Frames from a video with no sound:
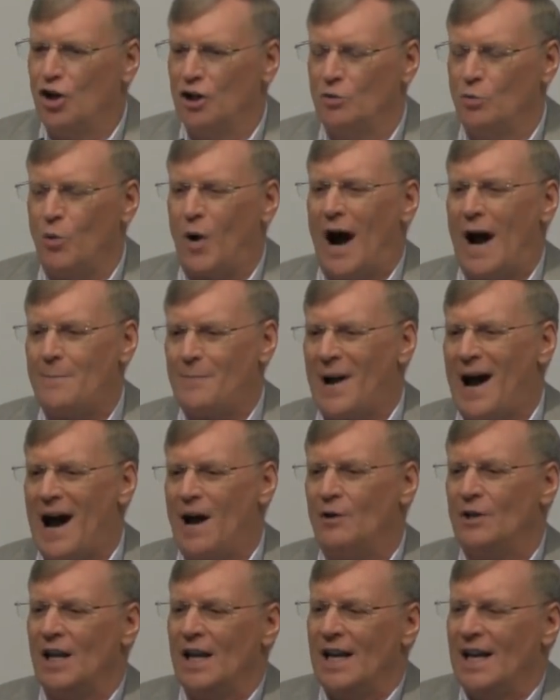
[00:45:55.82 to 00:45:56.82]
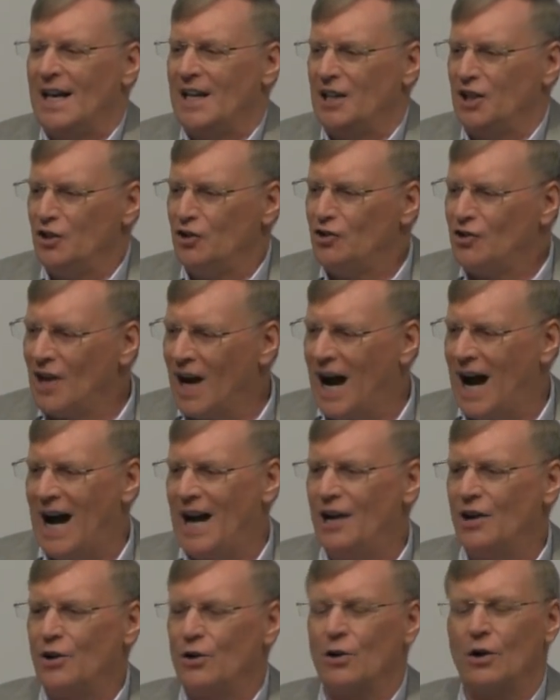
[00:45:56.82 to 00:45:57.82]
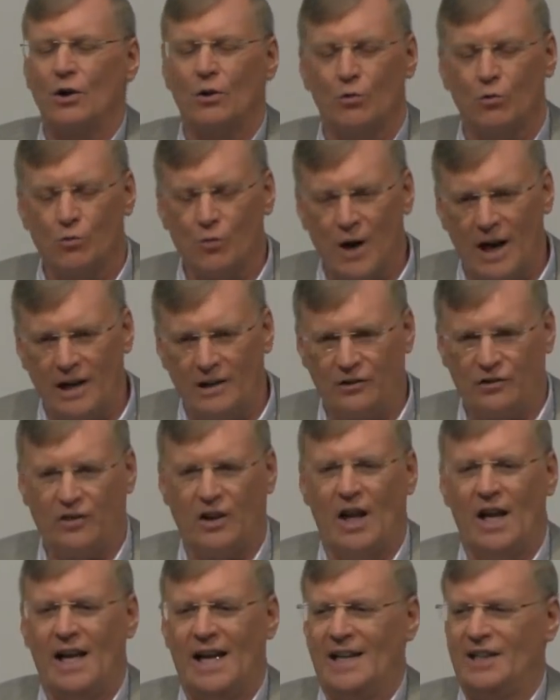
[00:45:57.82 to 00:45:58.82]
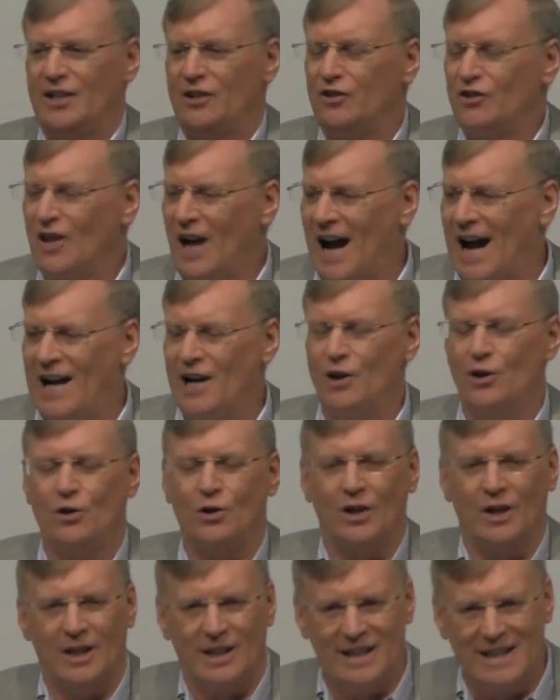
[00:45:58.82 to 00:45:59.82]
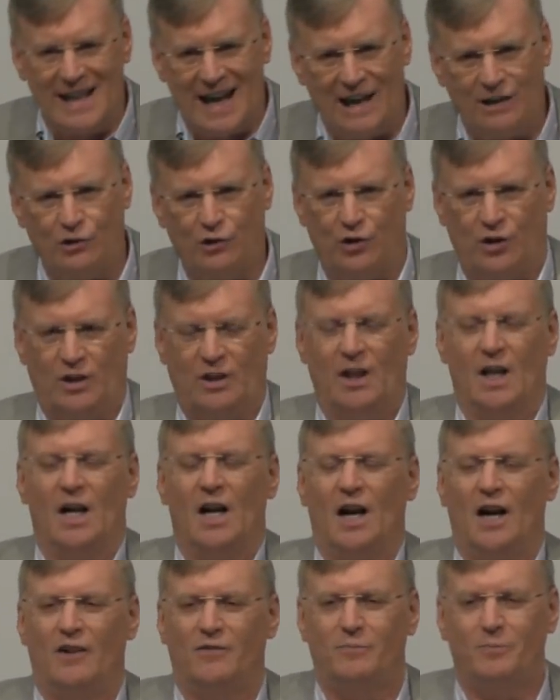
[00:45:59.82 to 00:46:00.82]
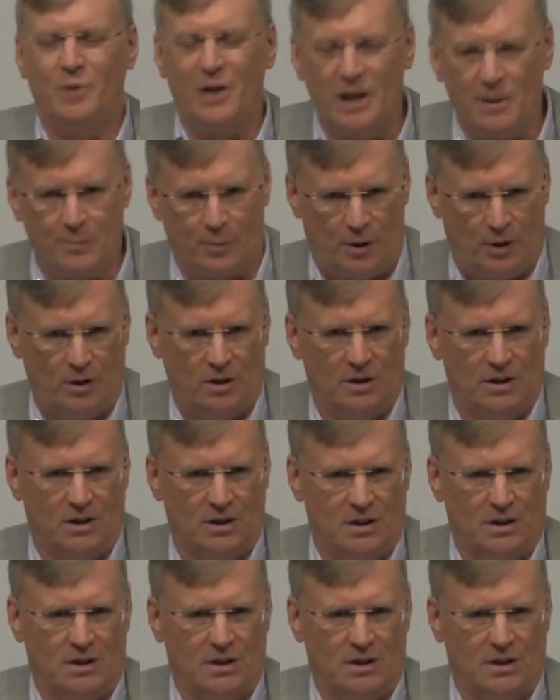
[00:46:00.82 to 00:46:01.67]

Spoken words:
wipe out an entire race, an entire nation of people